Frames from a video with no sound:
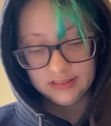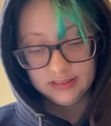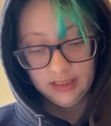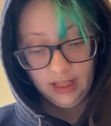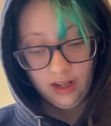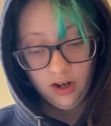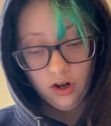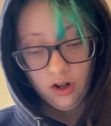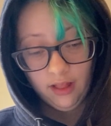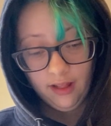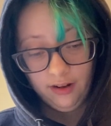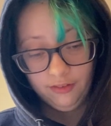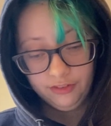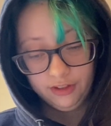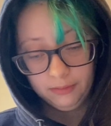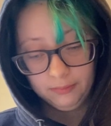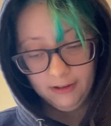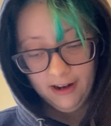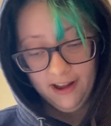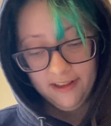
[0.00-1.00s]
They all held
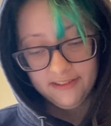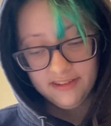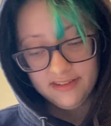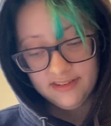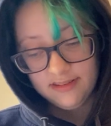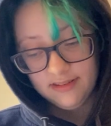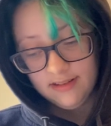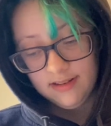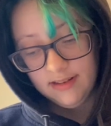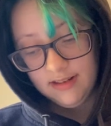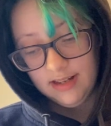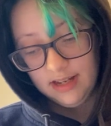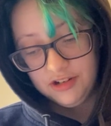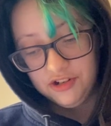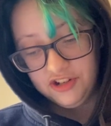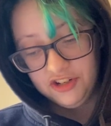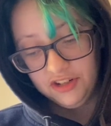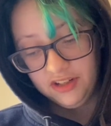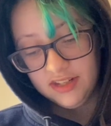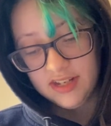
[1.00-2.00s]
their breaths, and
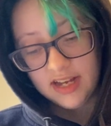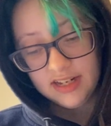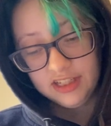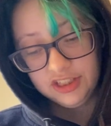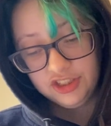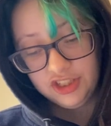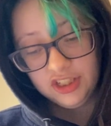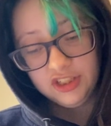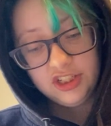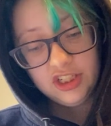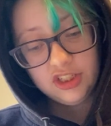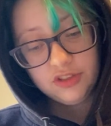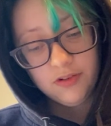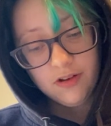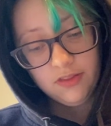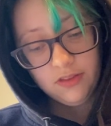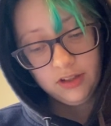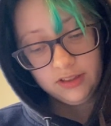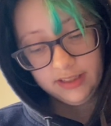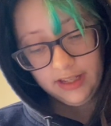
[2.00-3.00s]
Shilian and Shi
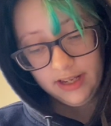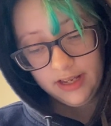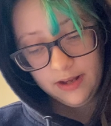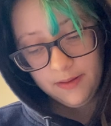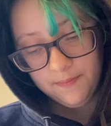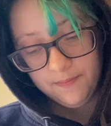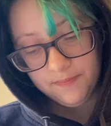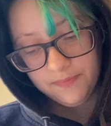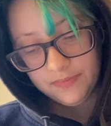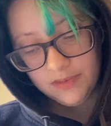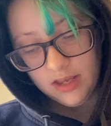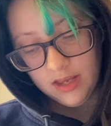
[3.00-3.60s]
Qingxuan looked at him.